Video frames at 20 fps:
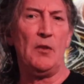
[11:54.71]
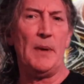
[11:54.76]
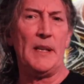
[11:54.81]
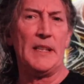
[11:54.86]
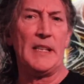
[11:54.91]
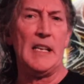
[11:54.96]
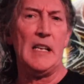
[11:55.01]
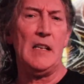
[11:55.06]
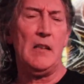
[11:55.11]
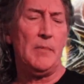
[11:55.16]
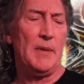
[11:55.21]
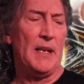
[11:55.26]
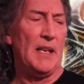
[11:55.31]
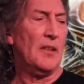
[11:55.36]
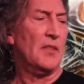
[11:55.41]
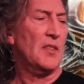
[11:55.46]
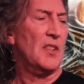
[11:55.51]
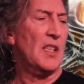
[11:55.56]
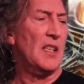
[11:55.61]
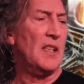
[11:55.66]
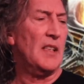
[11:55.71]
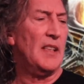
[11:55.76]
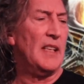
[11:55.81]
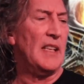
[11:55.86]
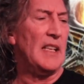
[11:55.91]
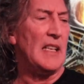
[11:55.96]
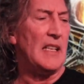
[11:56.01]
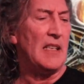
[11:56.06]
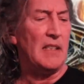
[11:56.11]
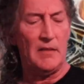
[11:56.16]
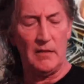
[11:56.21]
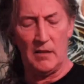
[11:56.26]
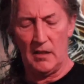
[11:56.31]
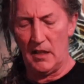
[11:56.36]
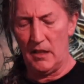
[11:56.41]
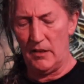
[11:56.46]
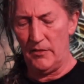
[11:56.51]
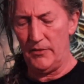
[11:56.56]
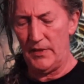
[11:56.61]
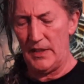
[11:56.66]
back here about the
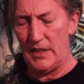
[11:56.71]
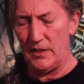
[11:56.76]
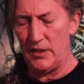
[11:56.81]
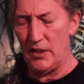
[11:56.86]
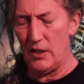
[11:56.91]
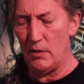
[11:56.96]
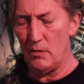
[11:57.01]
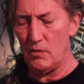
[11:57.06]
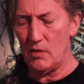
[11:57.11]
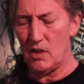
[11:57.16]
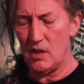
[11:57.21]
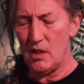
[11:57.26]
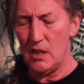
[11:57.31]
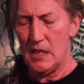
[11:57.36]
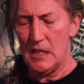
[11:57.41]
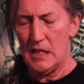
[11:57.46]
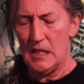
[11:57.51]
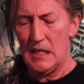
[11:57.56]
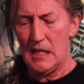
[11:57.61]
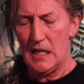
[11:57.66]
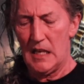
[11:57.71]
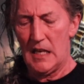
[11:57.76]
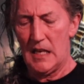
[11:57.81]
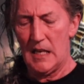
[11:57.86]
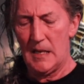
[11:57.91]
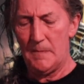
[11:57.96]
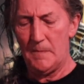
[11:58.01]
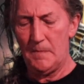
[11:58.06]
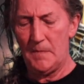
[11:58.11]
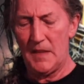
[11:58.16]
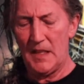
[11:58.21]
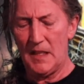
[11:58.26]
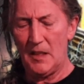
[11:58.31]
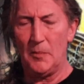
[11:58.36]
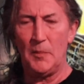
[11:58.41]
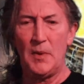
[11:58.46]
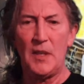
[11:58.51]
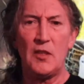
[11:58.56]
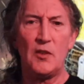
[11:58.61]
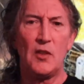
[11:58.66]
values. It'll
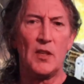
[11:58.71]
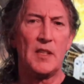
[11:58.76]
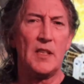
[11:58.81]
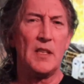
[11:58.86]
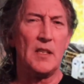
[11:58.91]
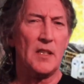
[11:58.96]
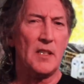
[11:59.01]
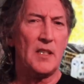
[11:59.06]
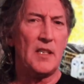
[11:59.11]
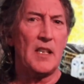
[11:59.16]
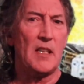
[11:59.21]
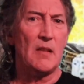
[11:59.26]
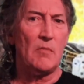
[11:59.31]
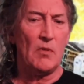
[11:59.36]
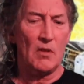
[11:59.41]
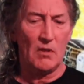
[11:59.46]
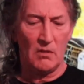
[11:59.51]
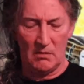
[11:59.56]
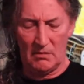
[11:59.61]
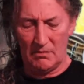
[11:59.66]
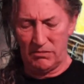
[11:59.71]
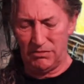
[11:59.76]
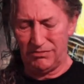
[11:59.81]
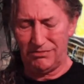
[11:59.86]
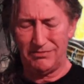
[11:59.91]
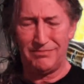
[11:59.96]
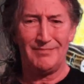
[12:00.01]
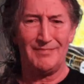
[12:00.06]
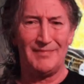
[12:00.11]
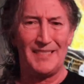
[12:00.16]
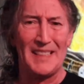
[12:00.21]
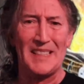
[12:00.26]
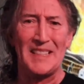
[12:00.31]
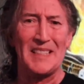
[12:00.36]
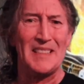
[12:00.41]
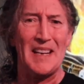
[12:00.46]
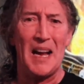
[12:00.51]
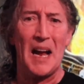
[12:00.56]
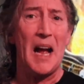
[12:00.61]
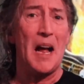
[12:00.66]
be interesting to see what...
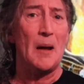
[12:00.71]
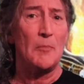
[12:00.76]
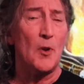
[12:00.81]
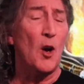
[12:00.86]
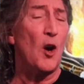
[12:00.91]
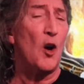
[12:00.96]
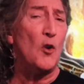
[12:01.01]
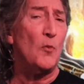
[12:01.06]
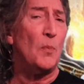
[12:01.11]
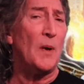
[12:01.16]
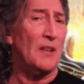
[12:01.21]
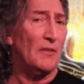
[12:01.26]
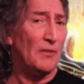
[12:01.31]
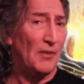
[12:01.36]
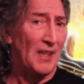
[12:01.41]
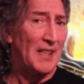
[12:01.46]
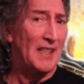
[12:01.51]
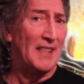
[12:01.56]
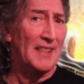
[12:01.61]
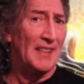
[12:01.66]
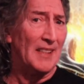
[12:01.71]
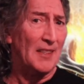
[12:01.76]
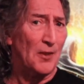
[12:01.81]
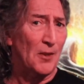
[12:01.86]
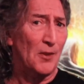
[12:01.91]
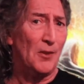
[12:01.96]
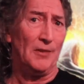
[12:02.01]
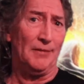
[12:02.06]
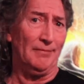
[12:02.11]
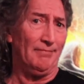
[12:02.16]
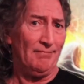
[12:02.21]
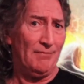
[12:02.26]
I'm not hoping for anything at all,